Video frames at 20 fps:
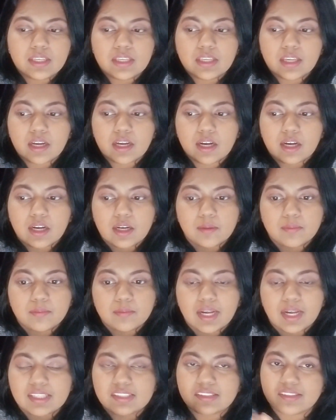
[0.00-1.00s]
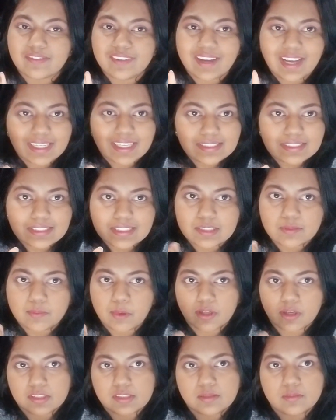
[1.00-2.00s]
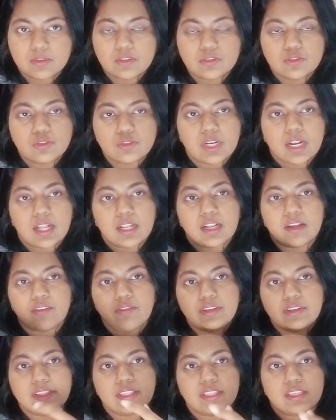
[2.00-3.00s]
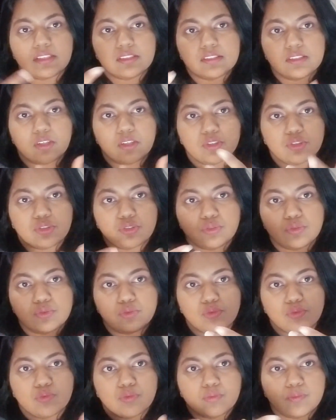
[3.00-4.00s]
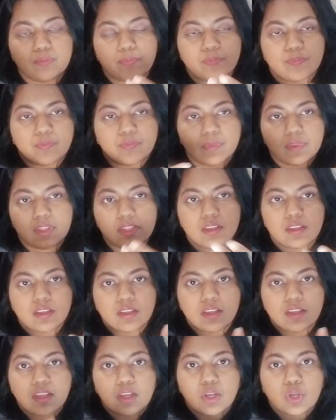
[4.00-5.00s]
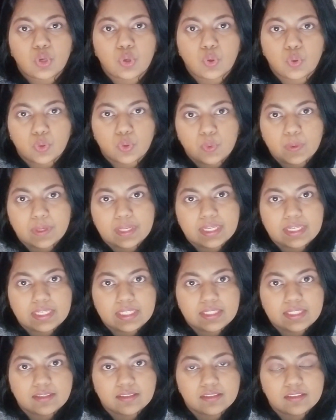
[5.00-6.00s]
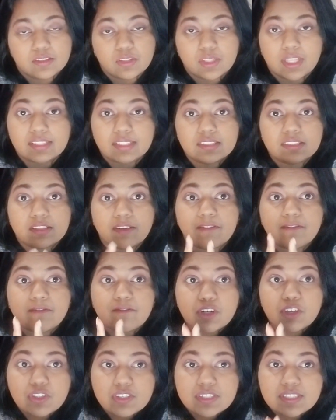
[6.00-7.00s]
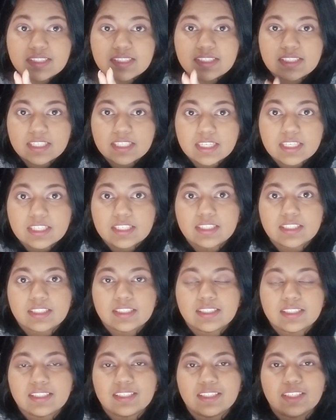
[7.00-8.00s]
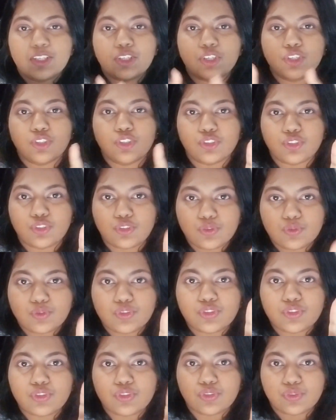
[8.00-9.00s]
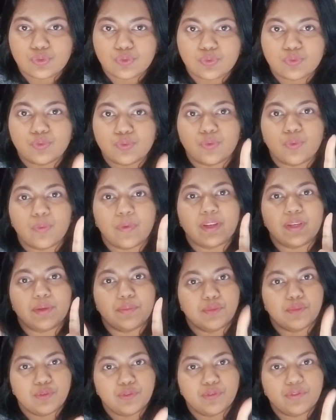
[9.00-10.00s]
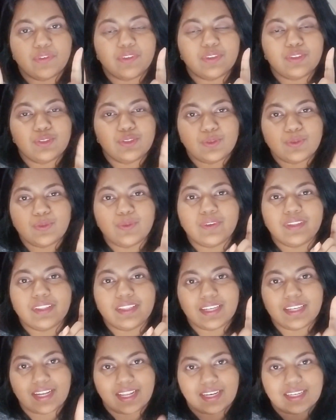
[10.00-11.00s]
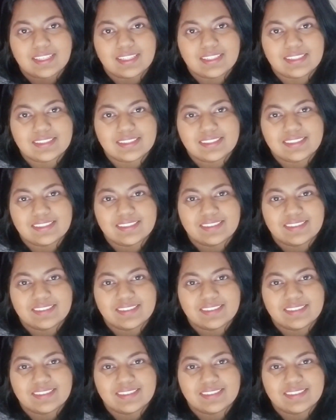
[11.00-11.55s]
as fast as possible so that everything starts to go quickly. So that's the first thing you should do when you move to the Netherlands.